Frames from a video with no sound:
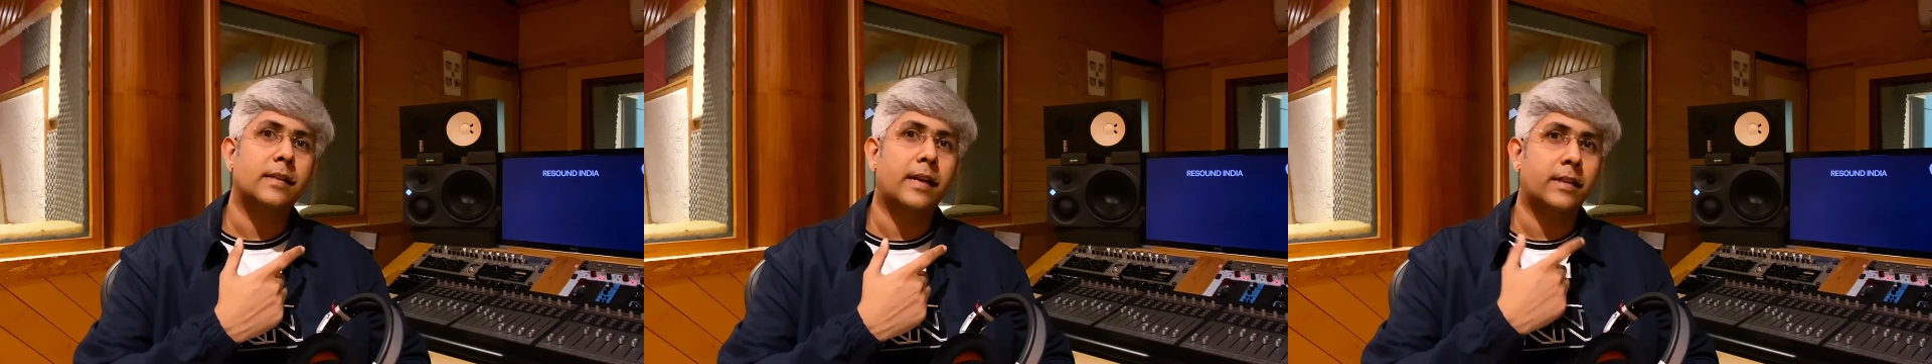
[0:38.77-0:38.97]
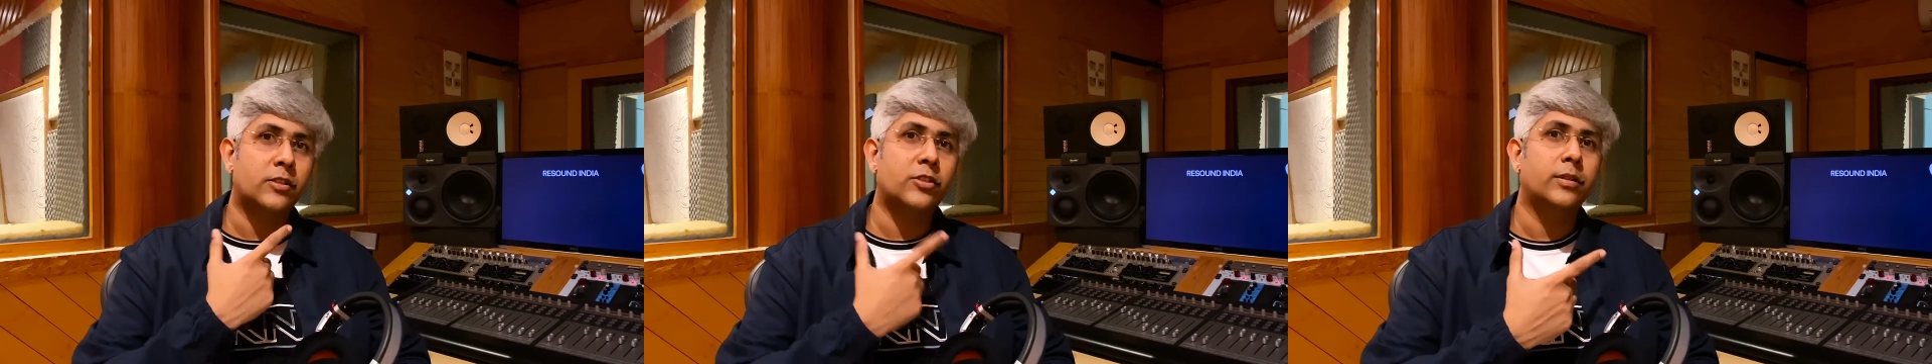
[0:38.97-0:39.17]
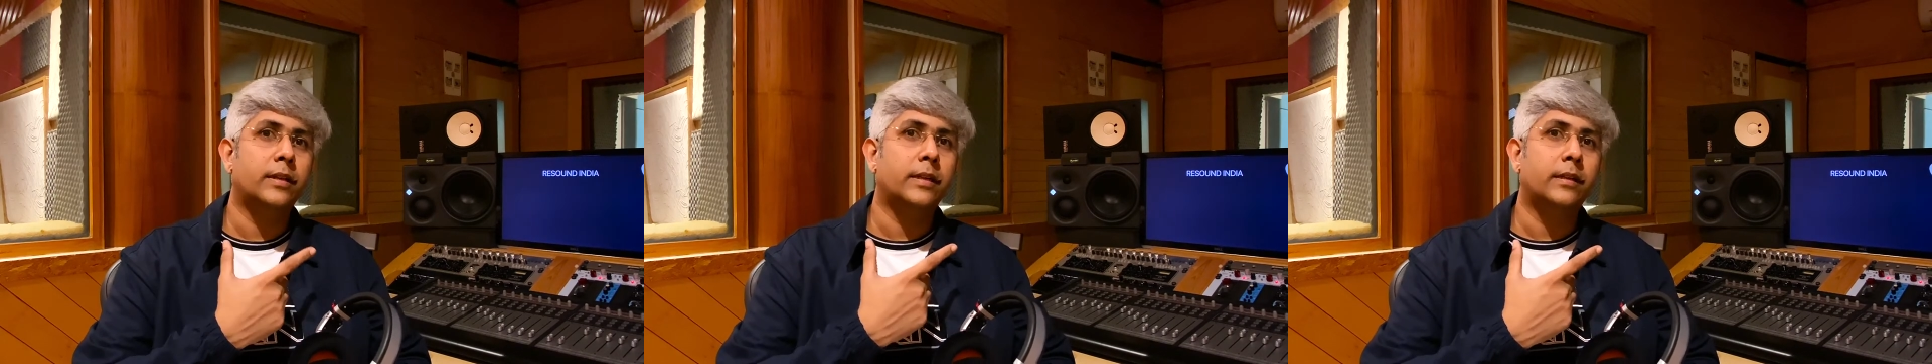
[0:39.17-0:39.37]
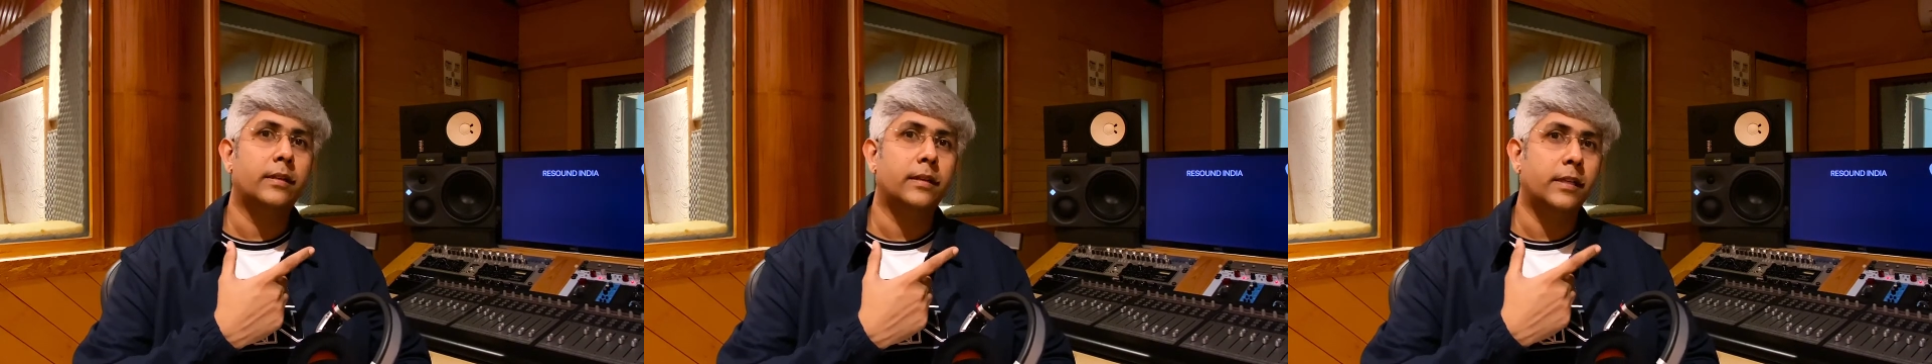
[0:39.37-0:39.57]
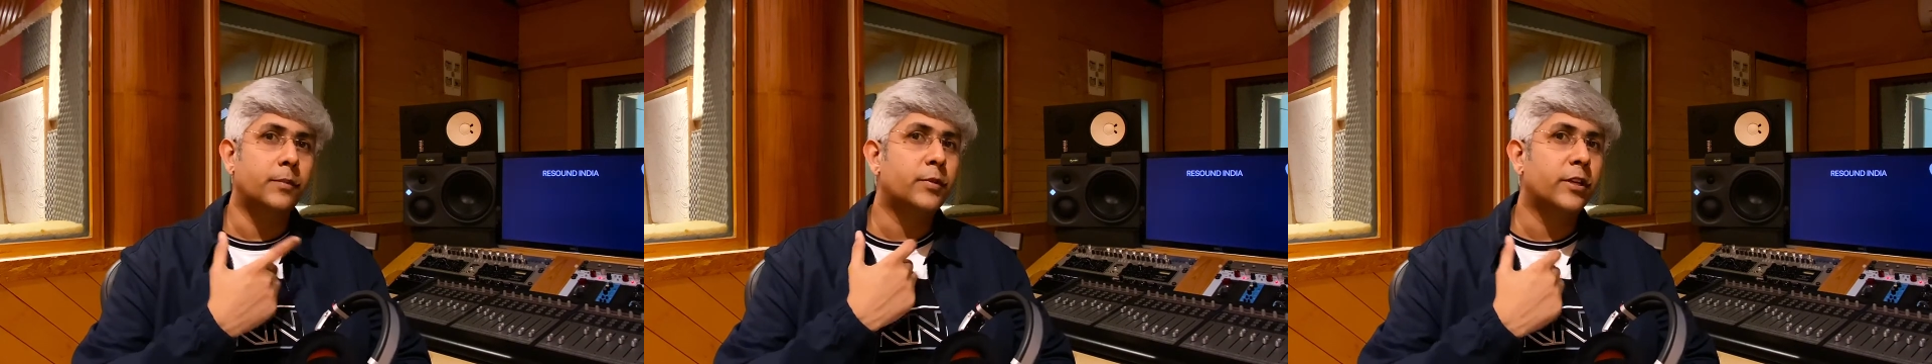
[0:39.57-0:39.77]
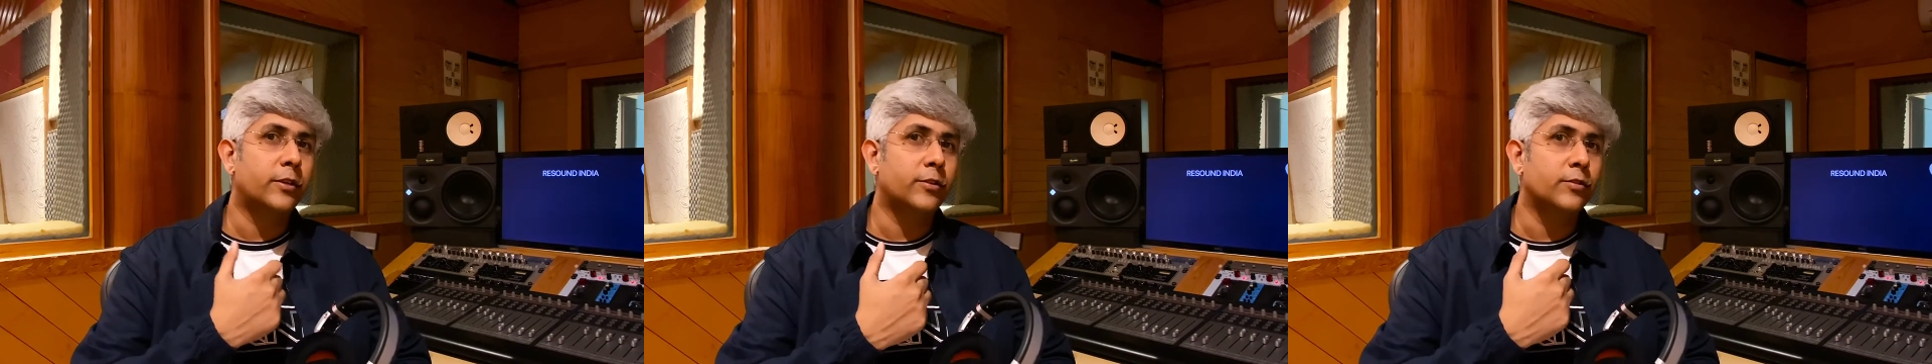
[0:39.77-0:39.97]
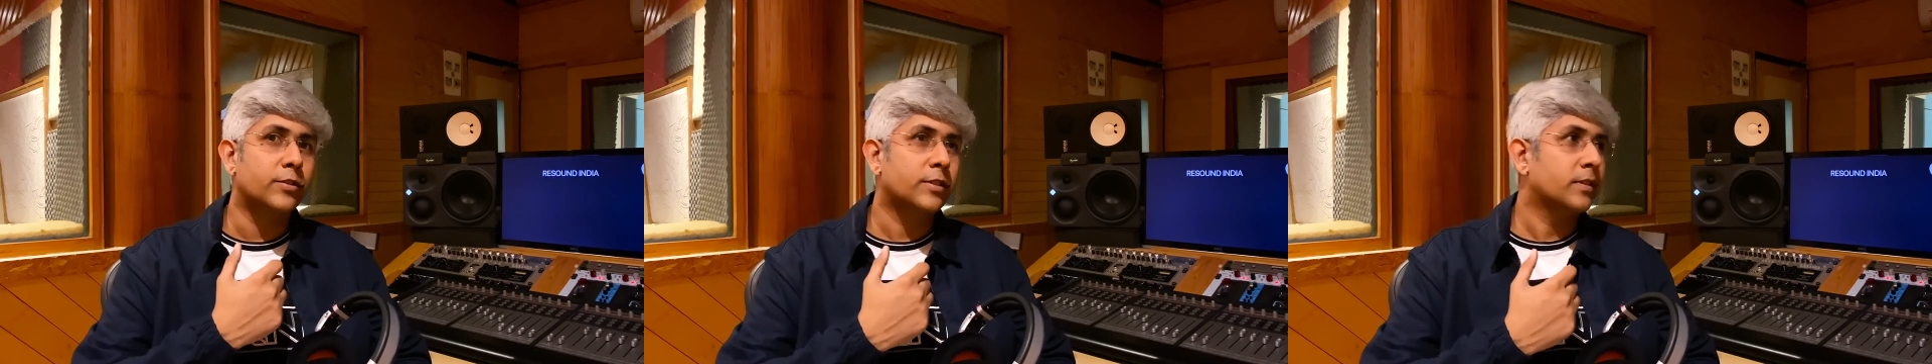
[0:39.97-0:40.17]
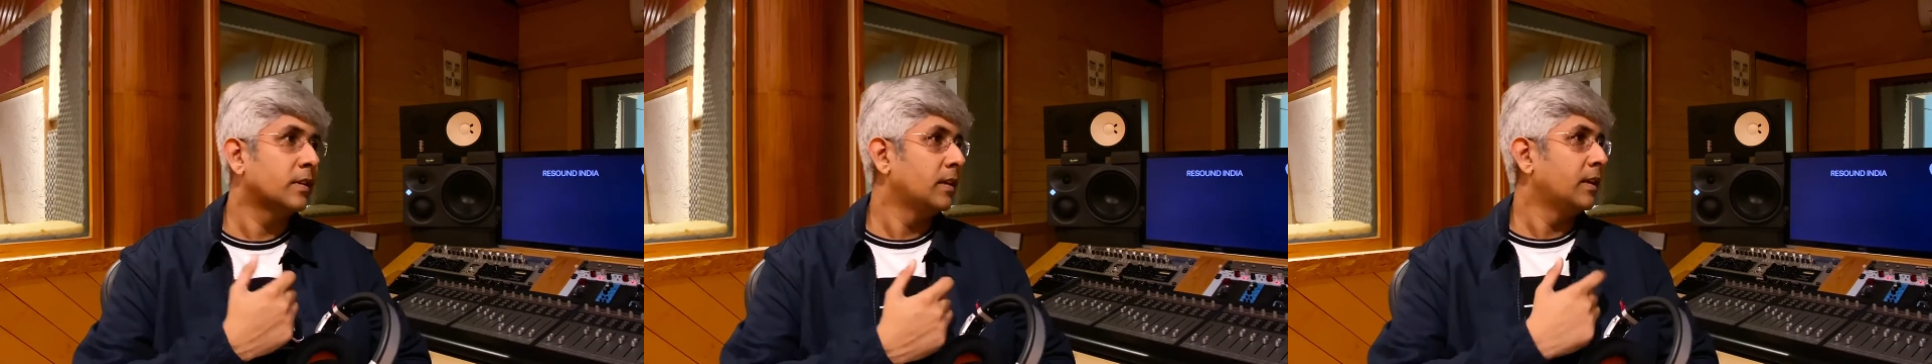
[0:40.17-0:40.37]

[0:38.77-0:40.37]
actually reproduce